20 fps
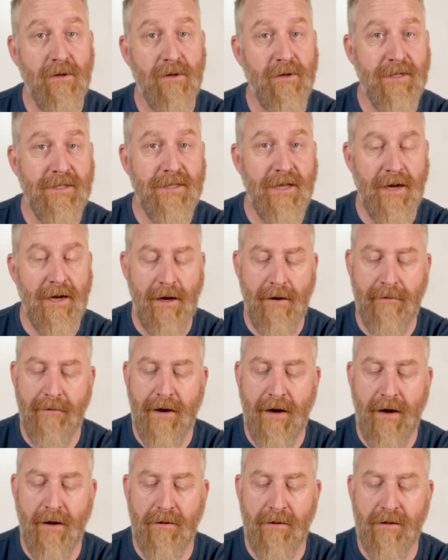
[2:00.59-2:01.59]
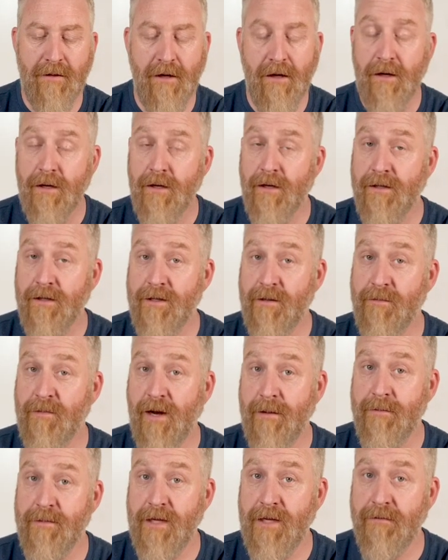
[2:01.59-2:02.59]
32nd of an ounce,
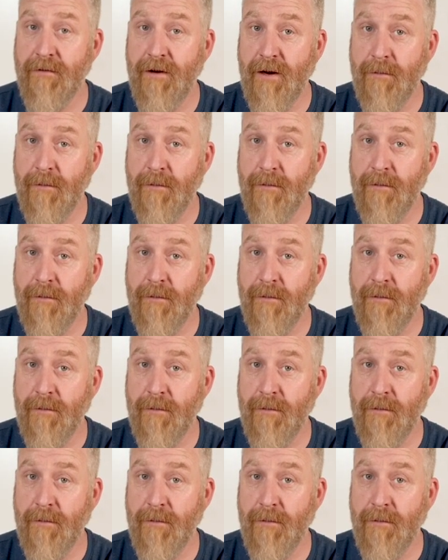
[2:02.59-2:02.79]
sometimes even